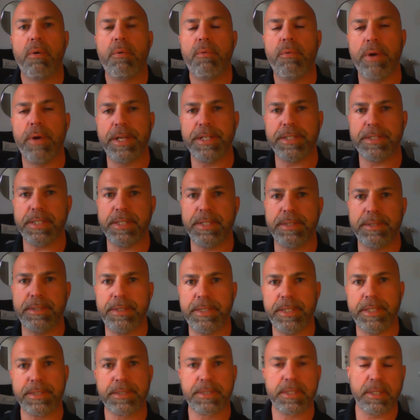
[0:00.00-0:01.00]
raising
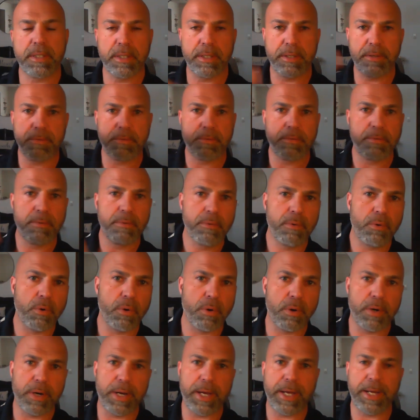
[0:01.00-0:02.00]
insulin
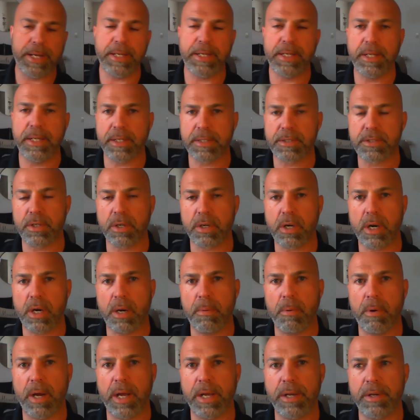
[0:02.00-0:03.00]
or adding extra
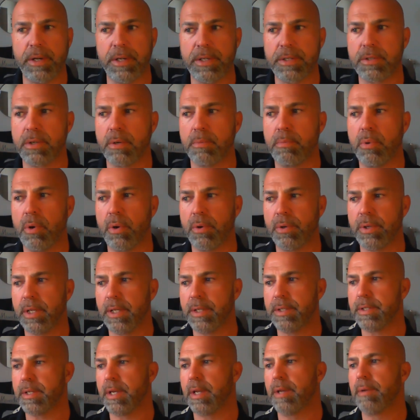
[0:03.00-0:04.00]
carbohydrates or
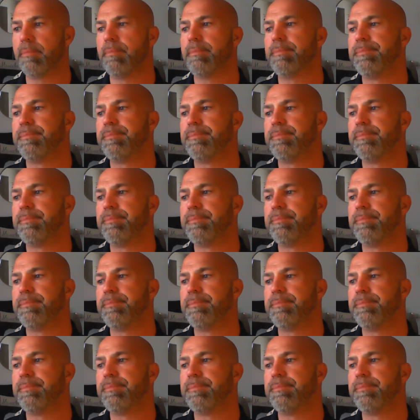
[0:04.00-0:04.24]
proteins in.